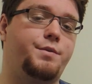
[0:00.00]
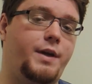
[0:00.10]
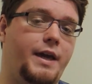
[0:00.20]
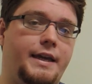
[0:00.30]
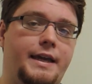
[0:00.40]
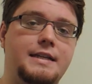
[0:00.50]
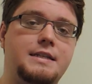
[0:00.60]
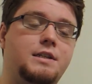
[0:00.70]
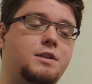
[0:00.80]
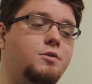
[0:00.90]
if you can't
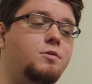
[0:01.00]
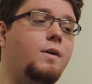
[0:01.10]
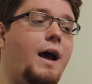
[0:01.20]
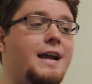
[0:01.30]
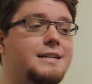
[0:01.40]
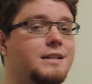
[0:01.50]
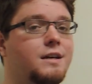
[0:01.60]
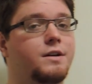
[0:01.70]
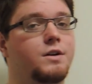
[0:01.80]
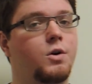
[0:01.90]
guess, to ask
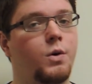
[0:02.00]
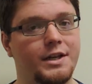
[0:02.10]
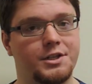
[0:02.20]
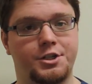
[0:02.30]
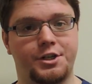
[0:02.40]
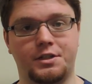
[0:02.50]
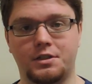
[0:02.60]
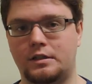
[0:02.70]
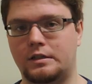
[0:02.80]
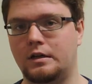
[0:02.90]

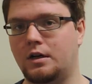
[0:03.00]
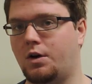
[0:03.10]
questions